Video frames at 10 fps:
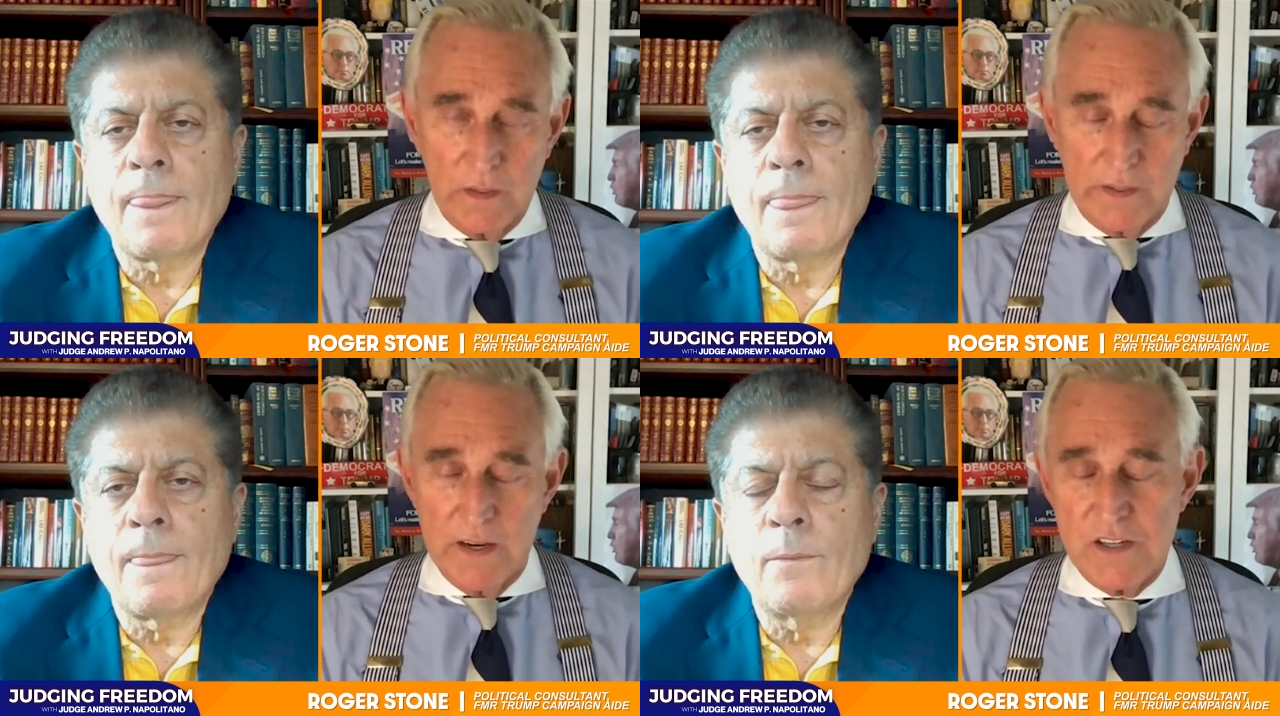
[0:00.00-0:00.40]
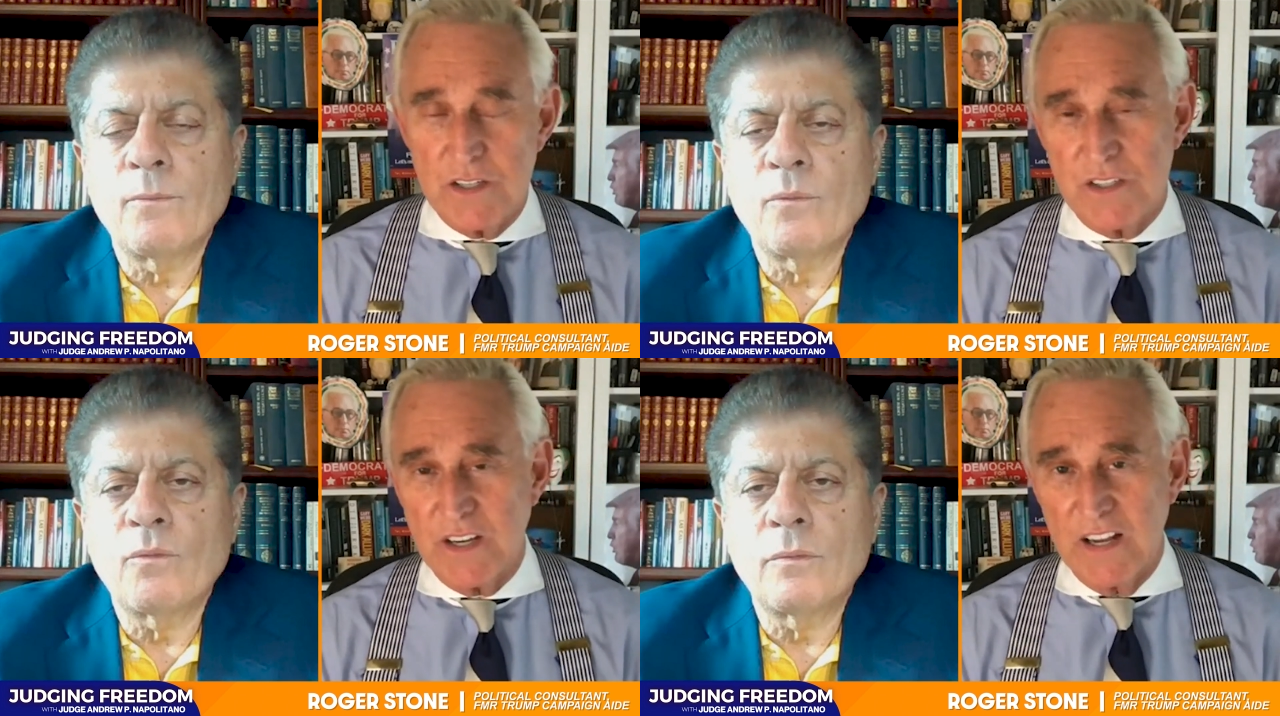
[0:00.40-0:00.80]

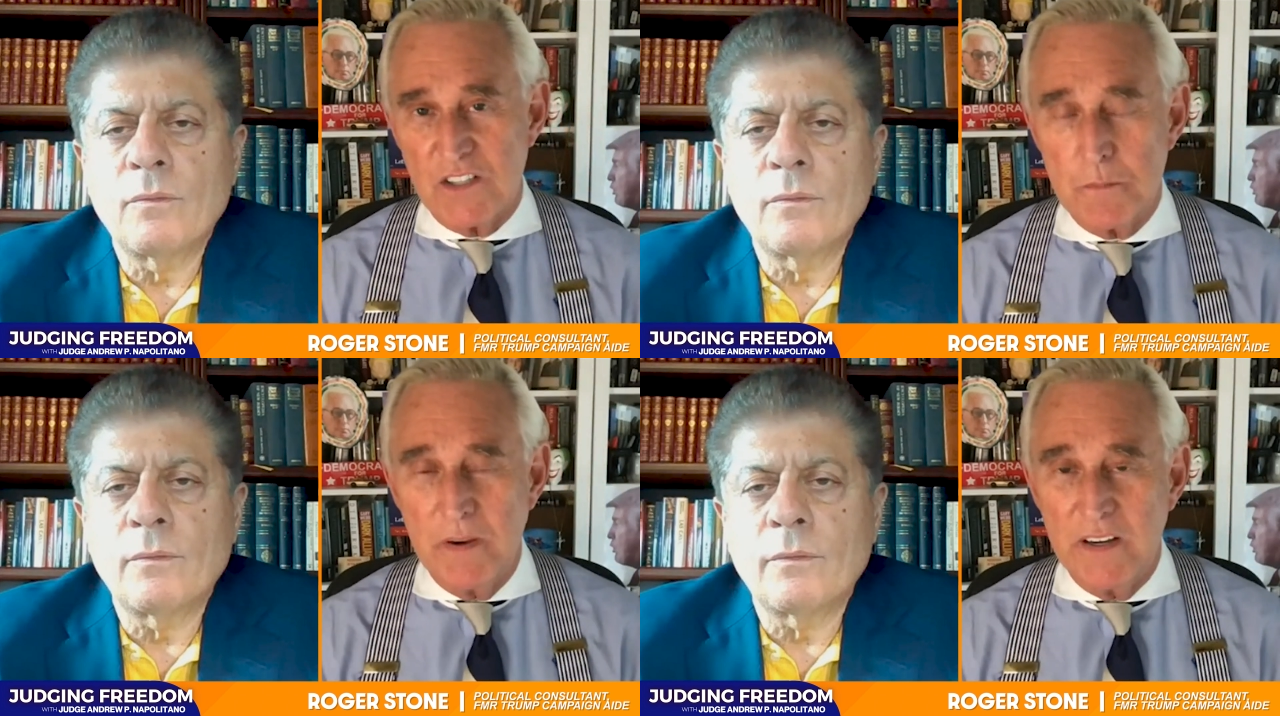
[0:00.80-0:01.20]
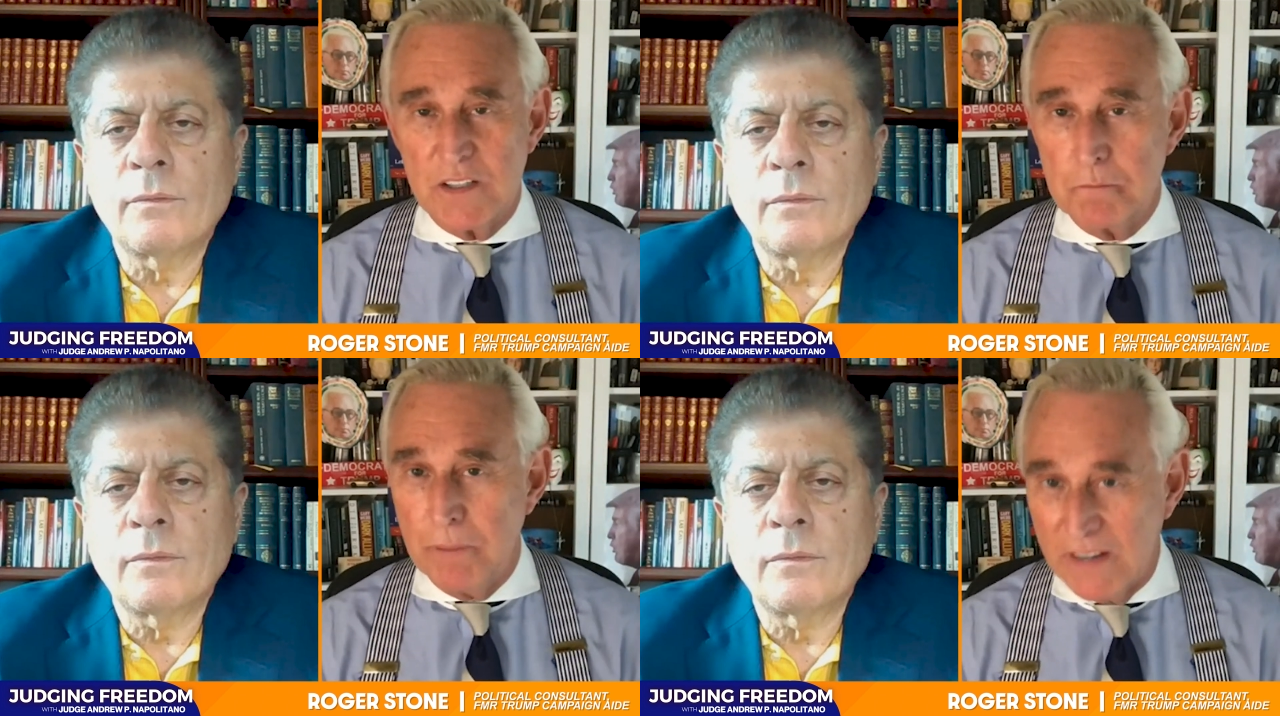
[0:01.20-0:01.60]
Speaker 1: litigations against me
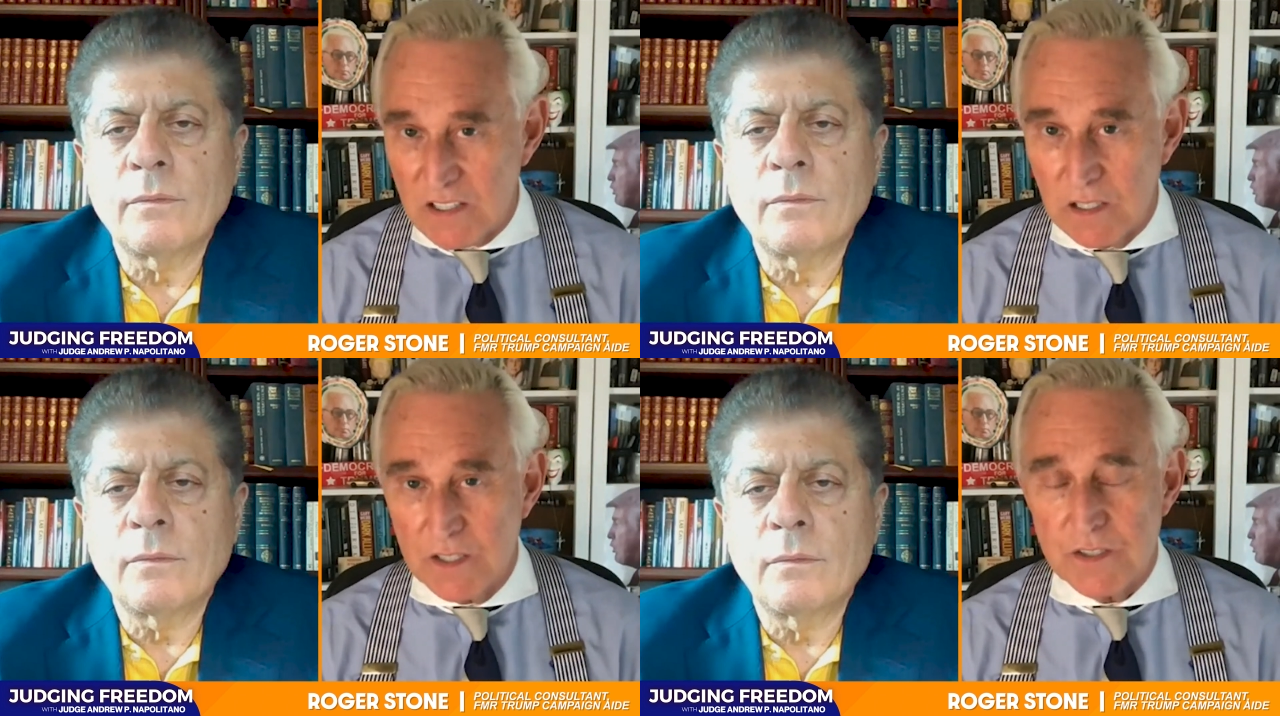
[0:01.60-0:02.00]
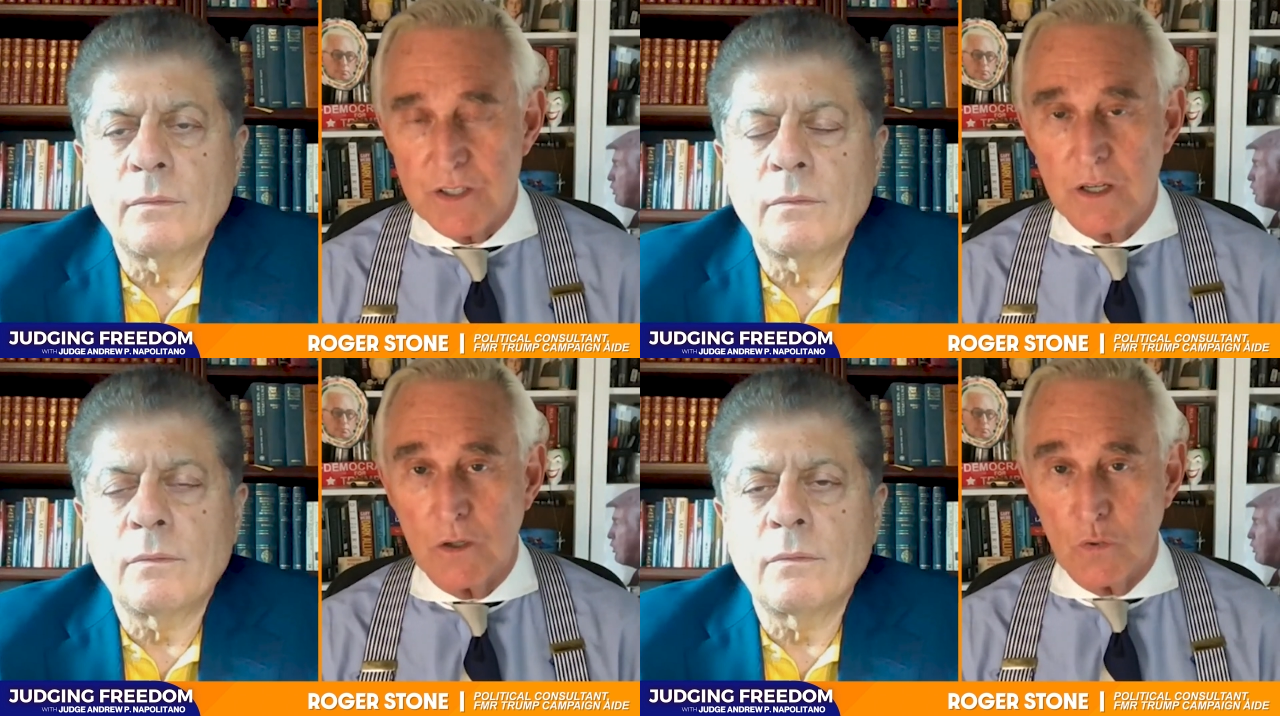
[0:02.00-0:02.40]
is baseless,